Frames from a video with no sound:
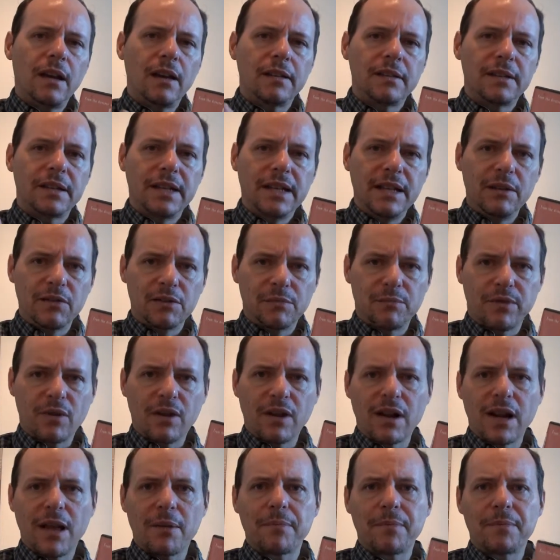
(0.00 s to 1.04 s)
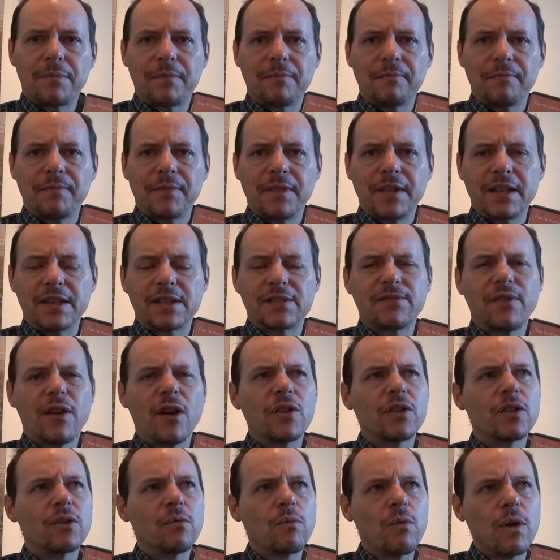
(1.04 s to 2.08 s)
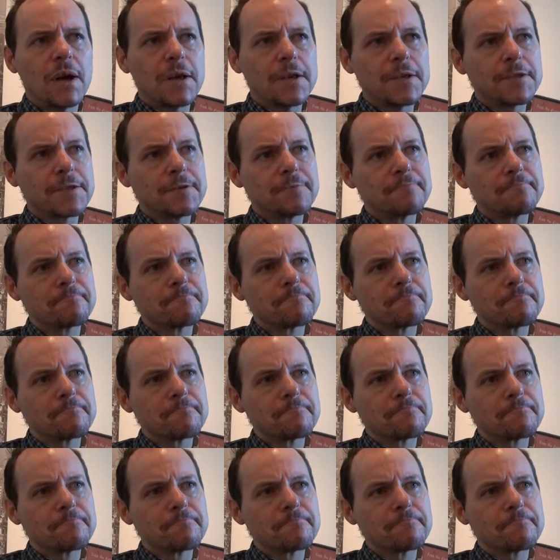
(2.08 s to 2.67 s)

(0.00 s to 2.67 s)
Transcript: he was brought up, his father was,